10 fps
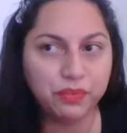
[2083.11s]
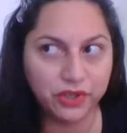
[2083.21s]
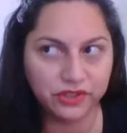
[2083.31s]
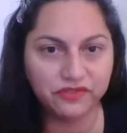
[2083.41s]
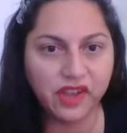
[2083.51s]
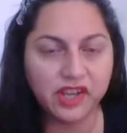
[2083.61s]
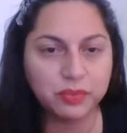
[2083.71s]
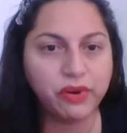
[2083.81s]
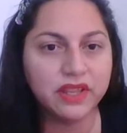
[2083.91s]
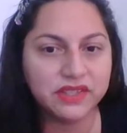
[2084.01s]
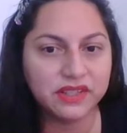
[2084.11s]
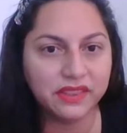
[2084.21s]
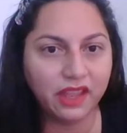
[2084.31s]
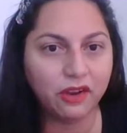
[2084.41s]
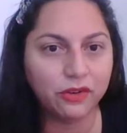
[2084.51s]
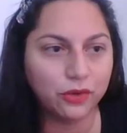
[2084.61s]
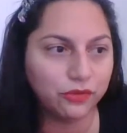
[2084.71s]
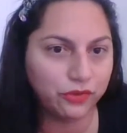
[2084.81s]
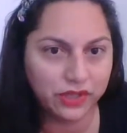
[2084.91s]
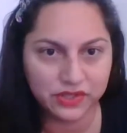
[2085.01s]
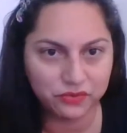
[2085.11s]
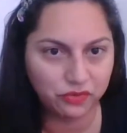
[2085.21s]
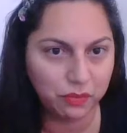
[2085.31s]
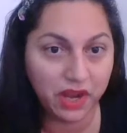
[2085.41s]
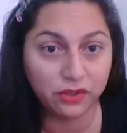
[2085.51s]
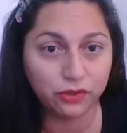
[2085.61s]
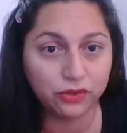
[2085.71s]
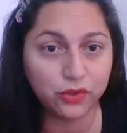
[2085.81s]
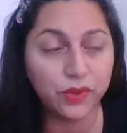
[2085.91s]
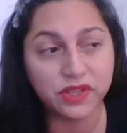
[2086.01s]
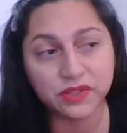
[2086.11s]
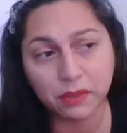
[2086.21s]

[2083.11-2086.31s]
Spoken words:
put the vice president there, for these remainder 2 weeks.